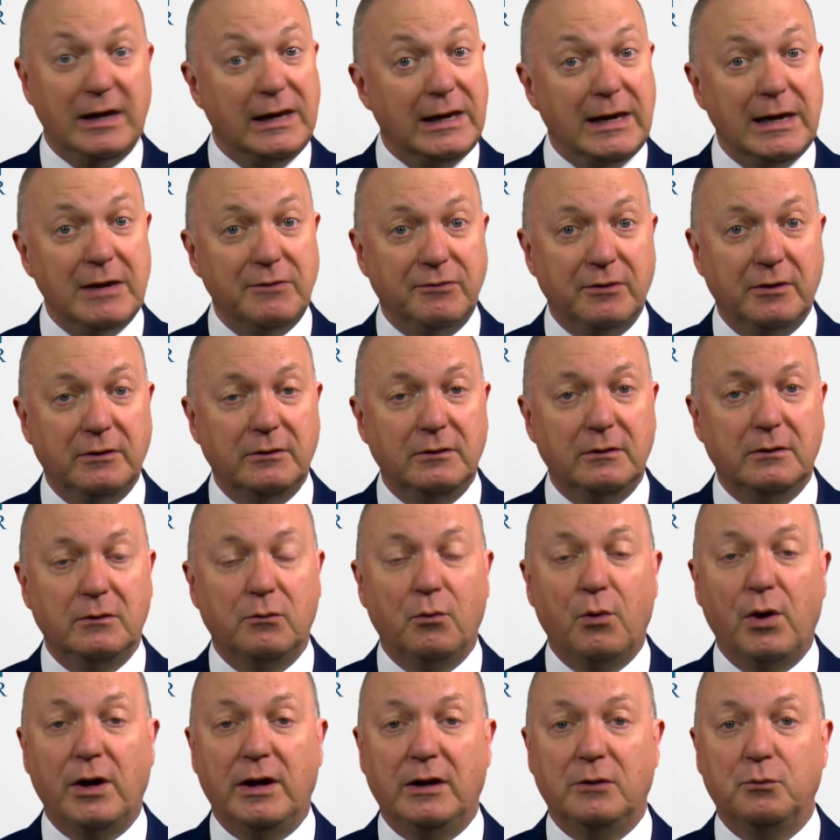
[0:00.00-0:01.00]
even
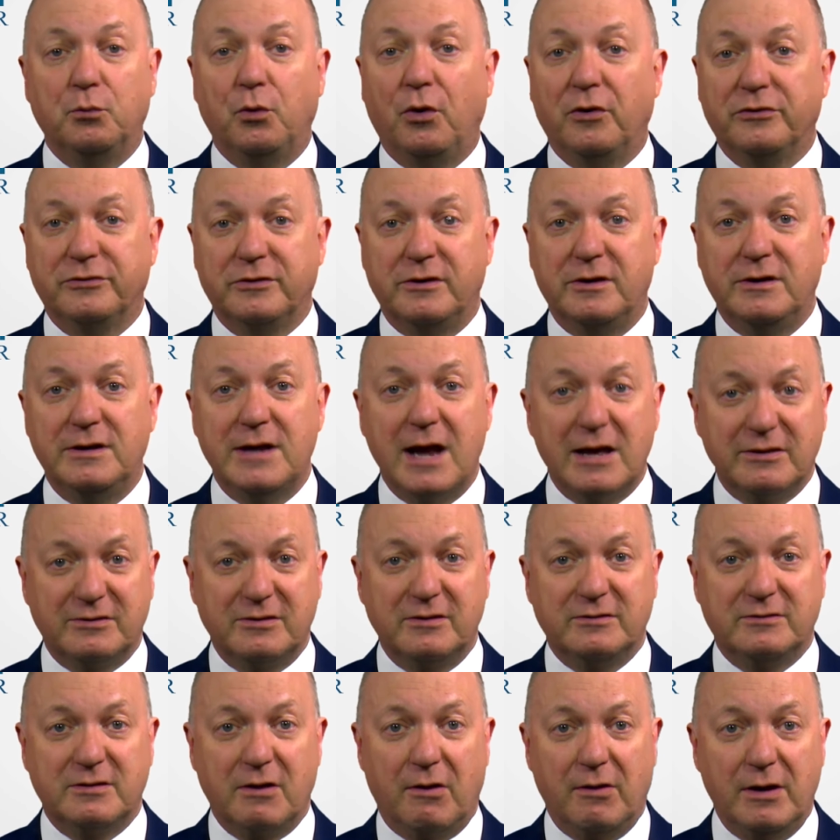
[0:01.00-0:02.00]
when it wasn't
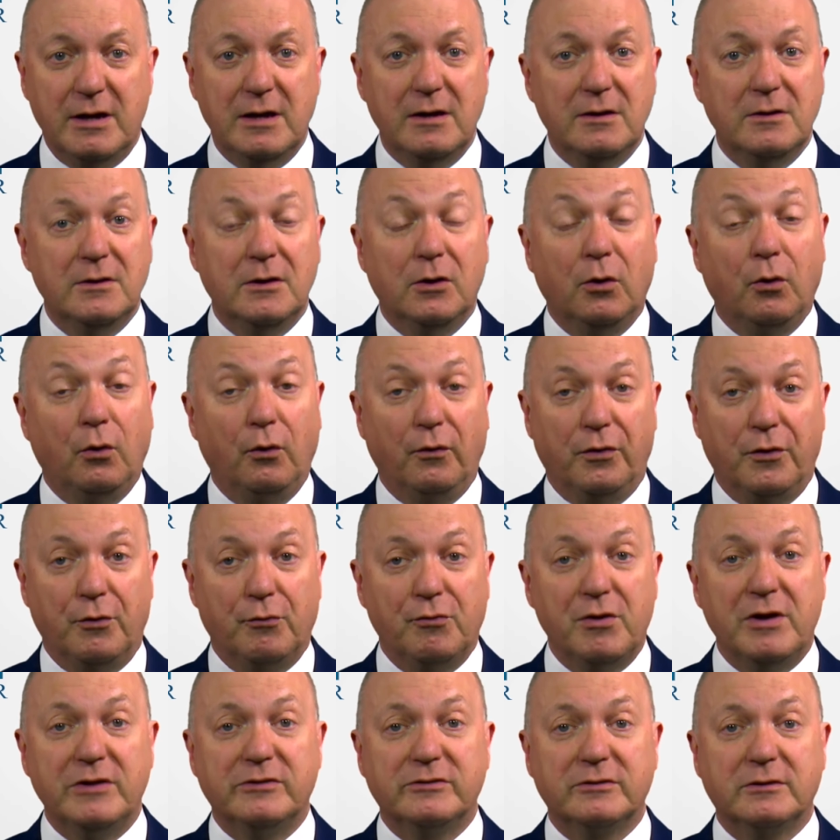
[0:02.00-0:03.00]
necessary or the
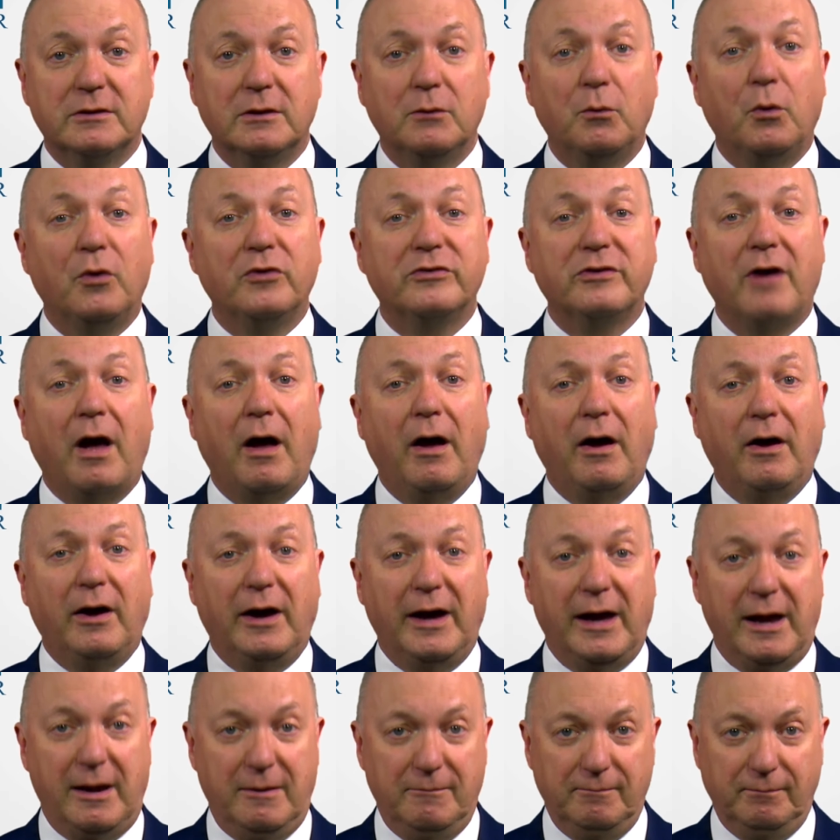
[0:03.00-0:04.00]
risk was
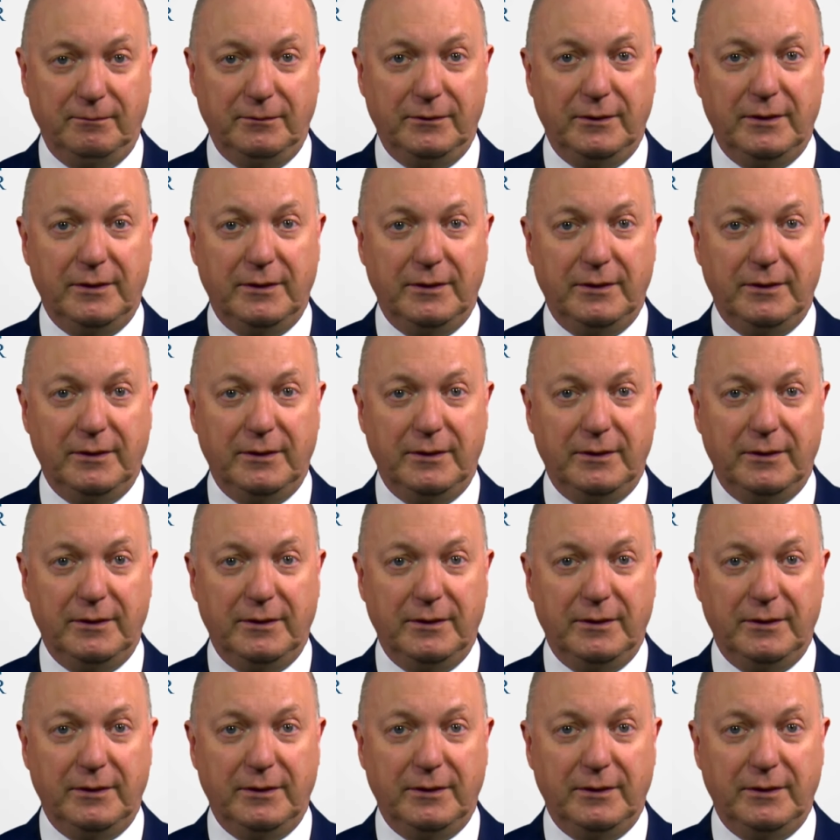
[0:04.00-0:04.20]
high.